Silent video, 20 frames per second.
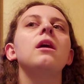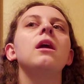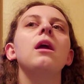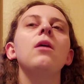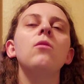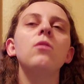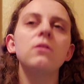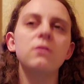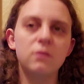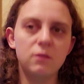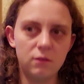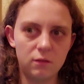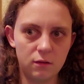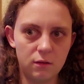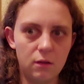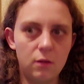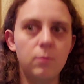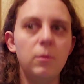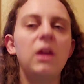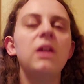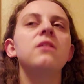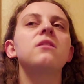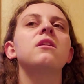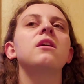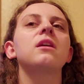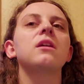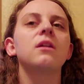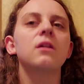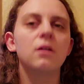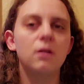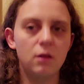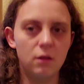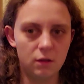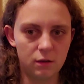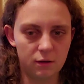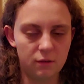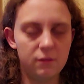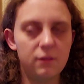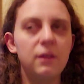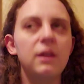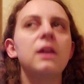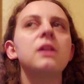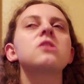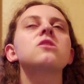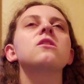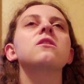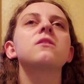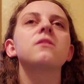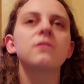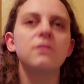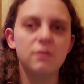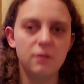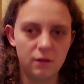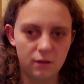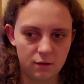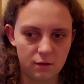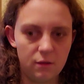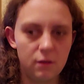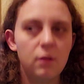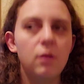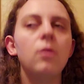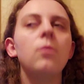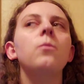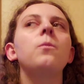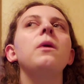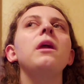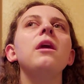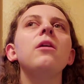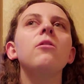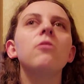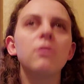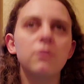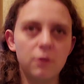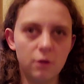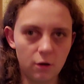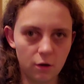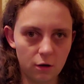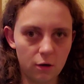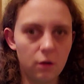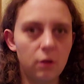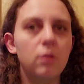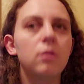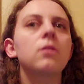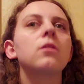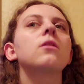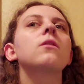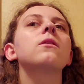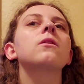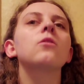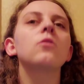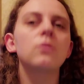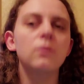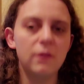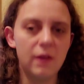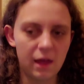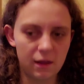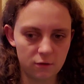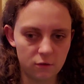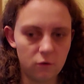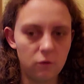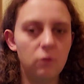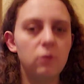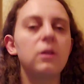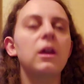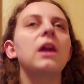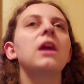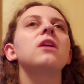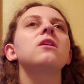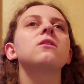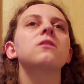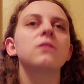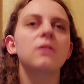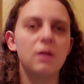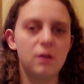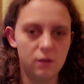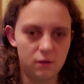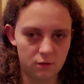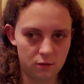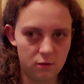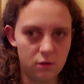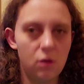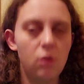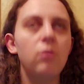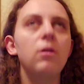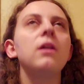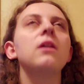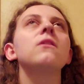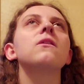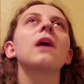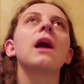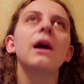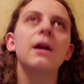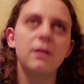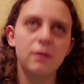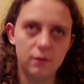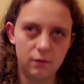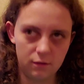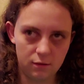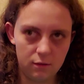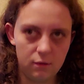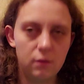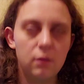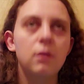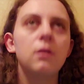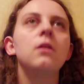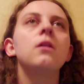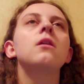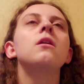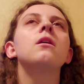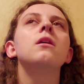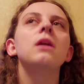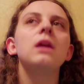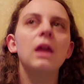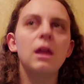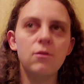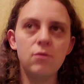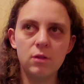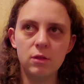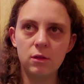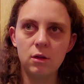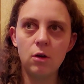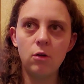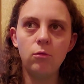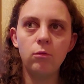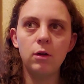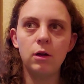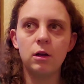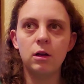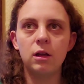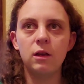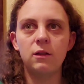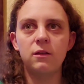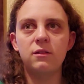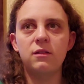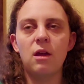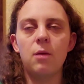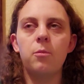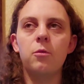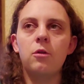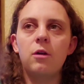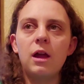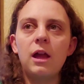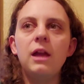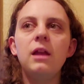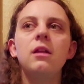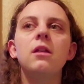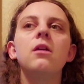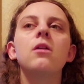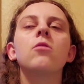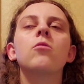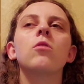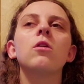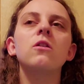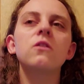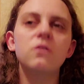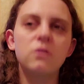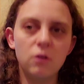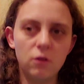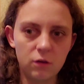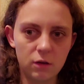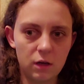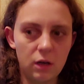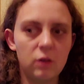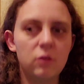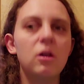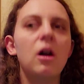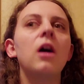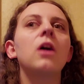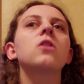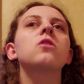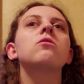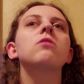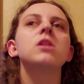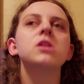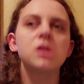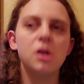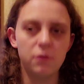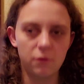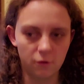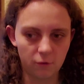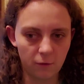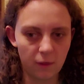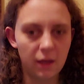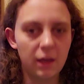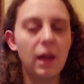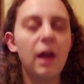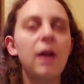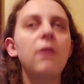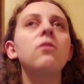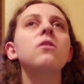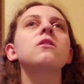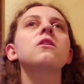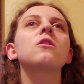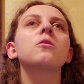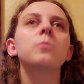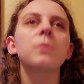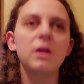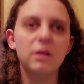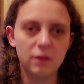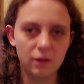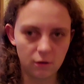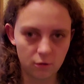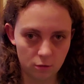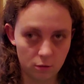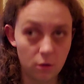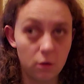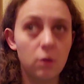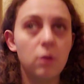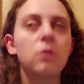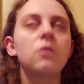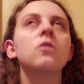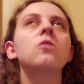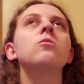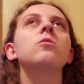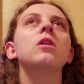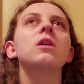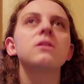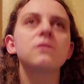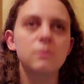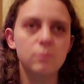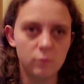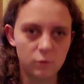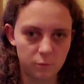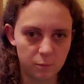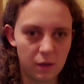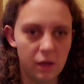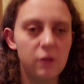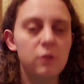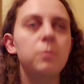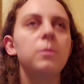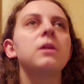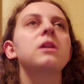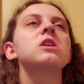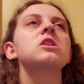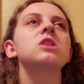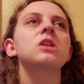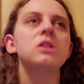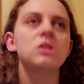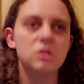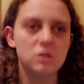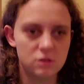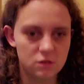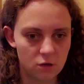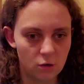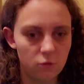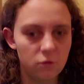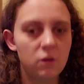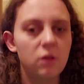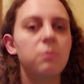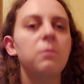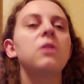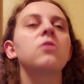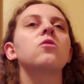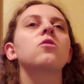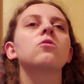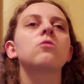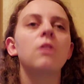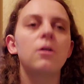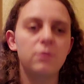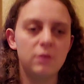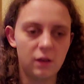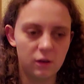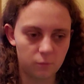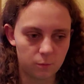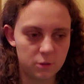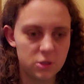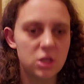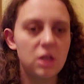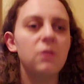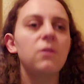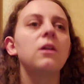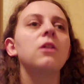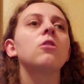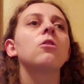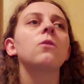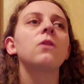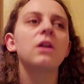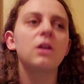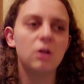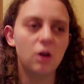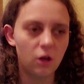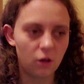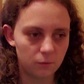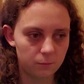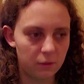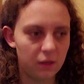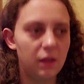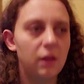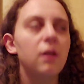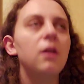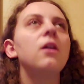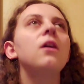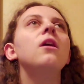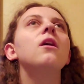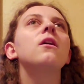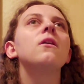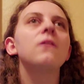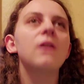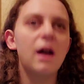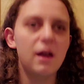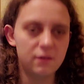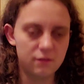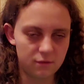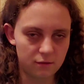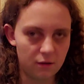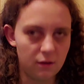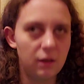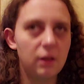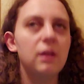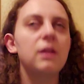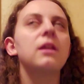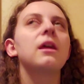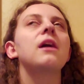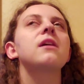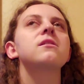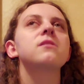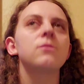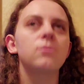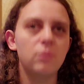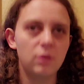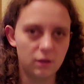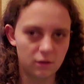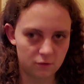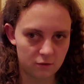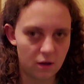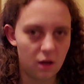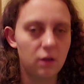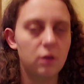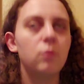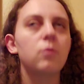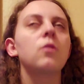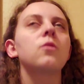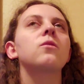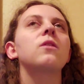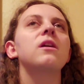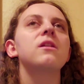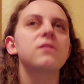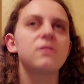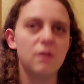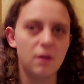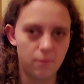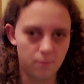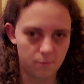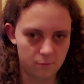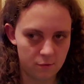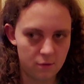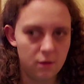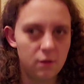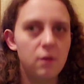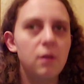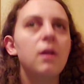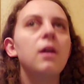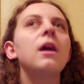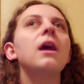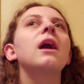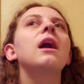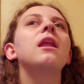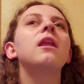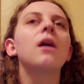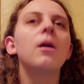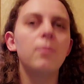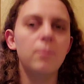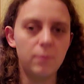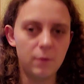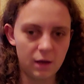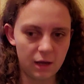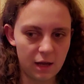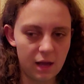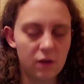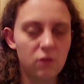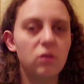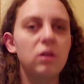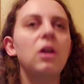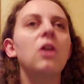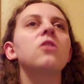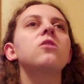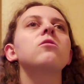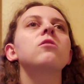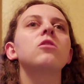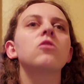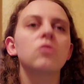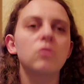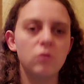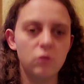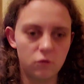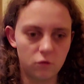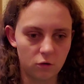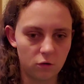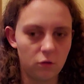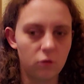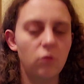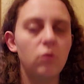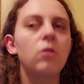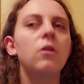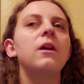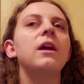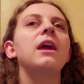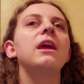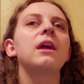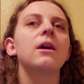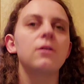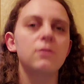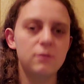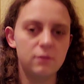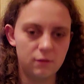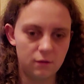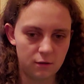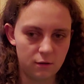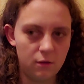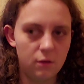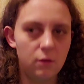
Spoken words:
it was amazing, honestly, just being with her those last 2 days, knowing that even though we're gonna separate, we're still gonna talk to each other. Like, I was expecting her to want some space because she just hosted me for 12 days, but she literally called me last night and asked if we could talk over FaceTime. And I actually also introduced her to Google Hangouts.